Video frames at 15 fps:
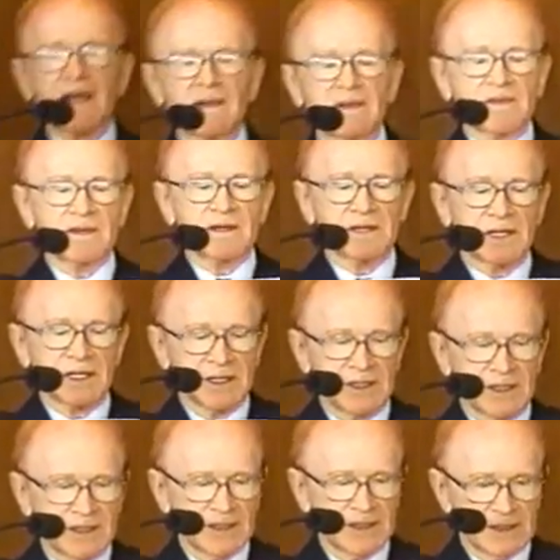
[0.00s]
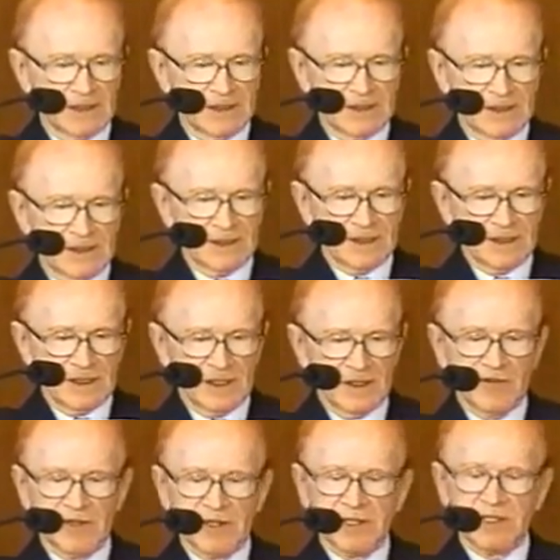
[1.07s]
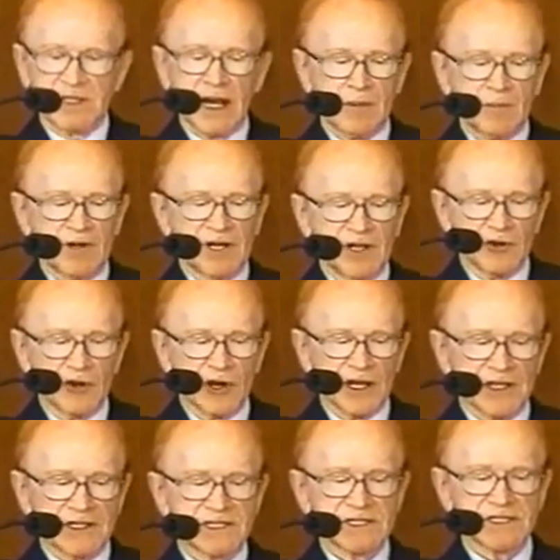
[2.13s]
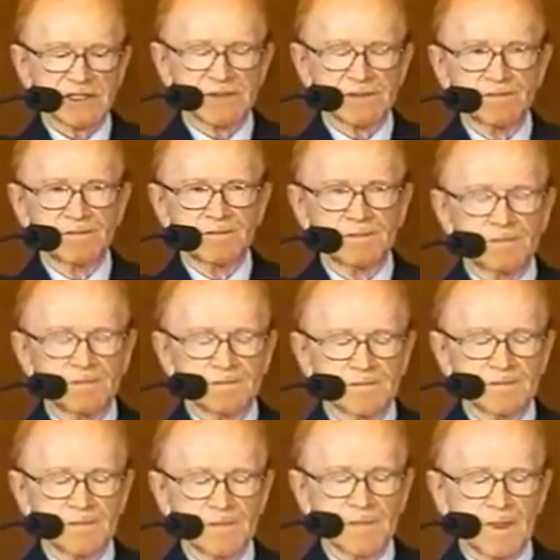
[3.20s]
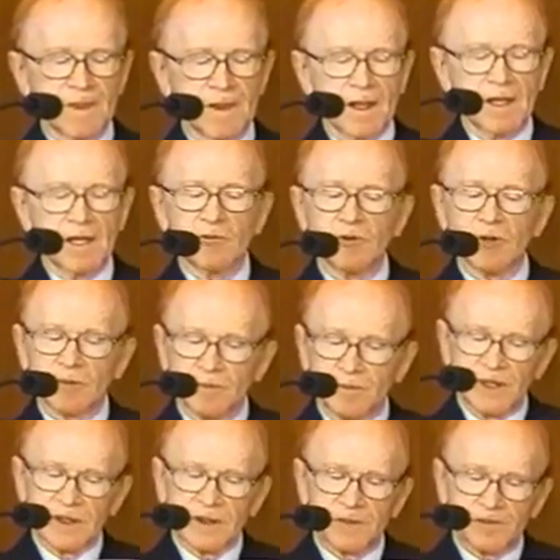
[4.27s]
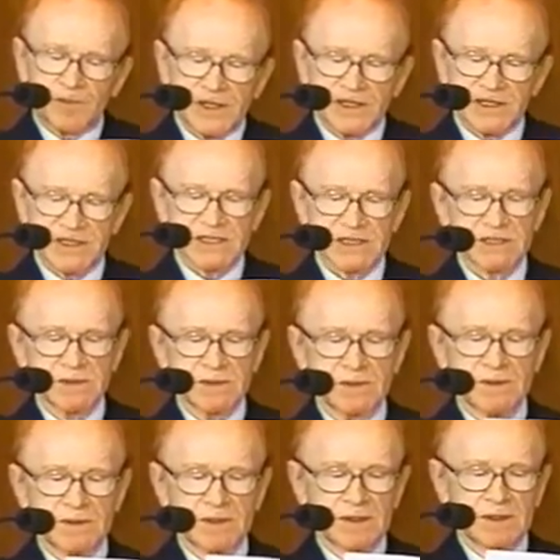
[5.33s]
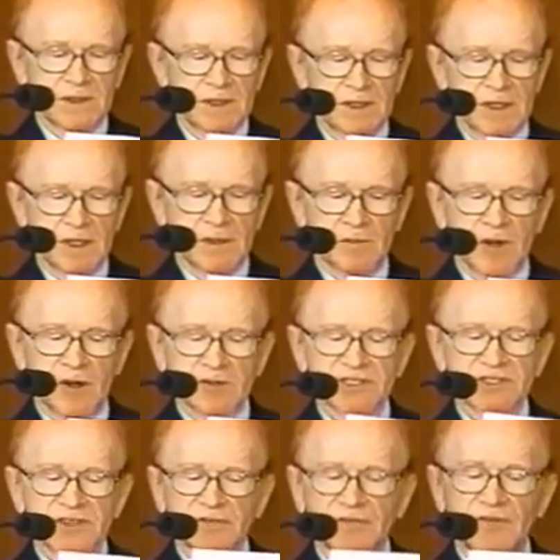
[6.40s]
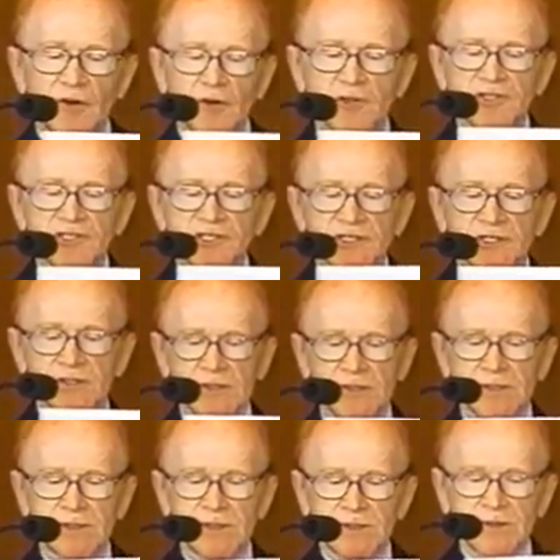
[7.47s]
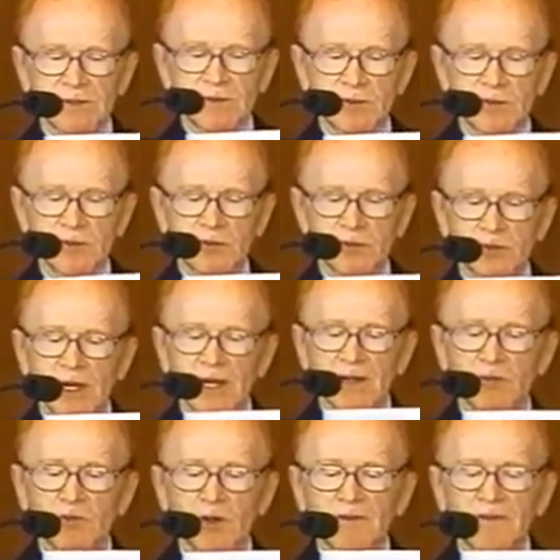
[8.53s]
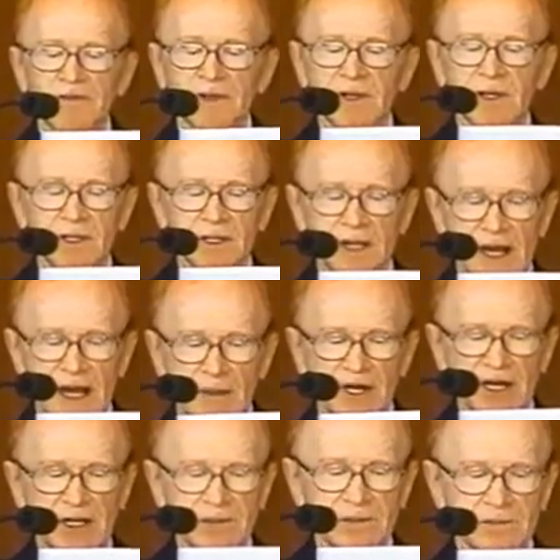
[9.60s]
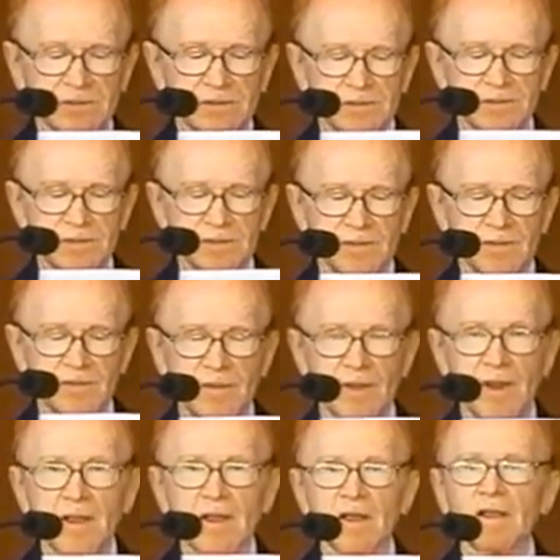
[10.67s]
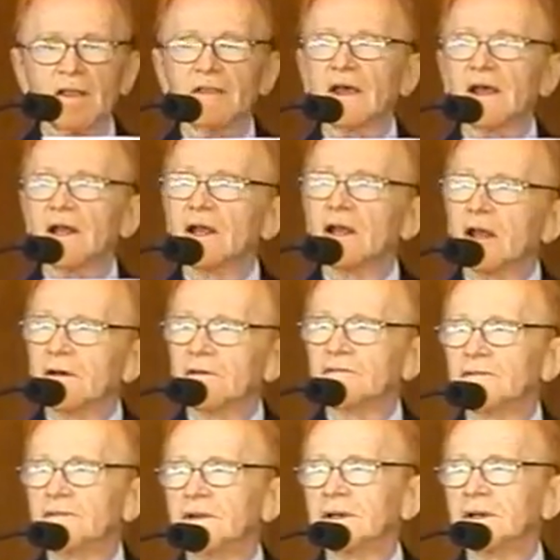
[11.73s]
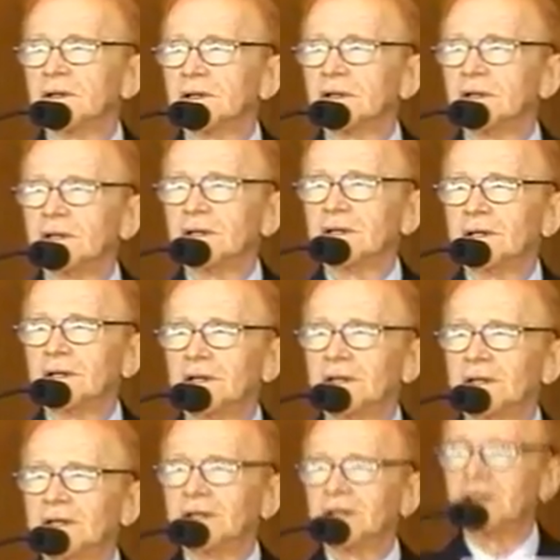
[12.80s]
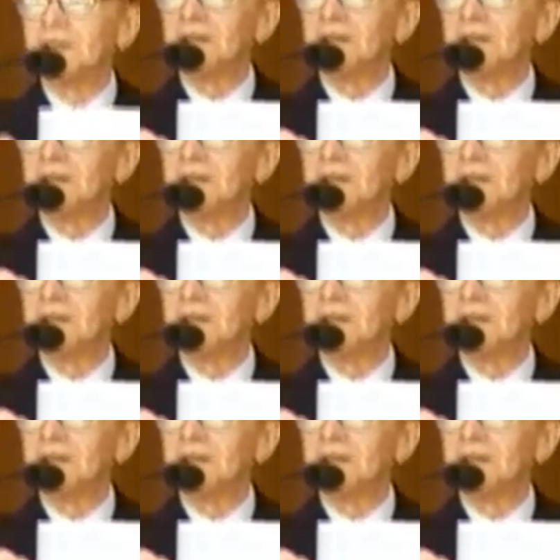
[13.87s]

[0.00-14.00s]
his seat in the pantheon of the comedy greats, he would be at peace amongst the folks who had one thing in common. They loved